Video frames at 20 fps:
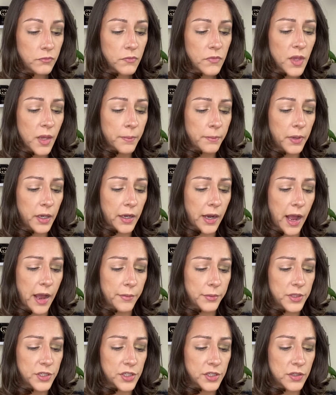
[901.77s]
but I would
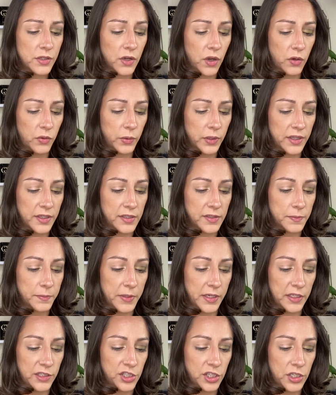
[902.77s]
just go with this
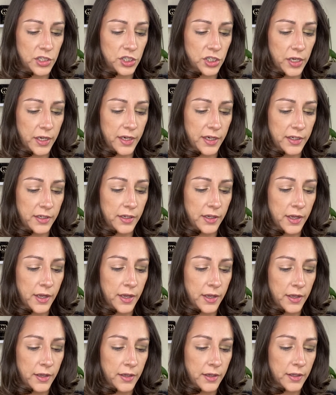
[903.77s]
peachy shade
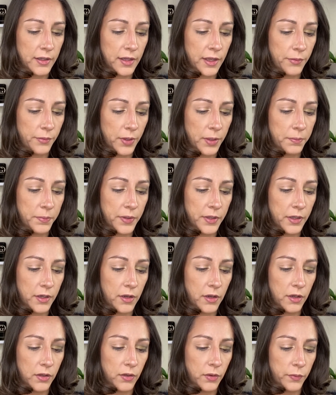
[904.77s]
that we put
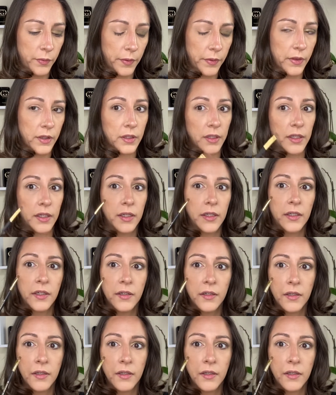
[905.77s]
all over the lid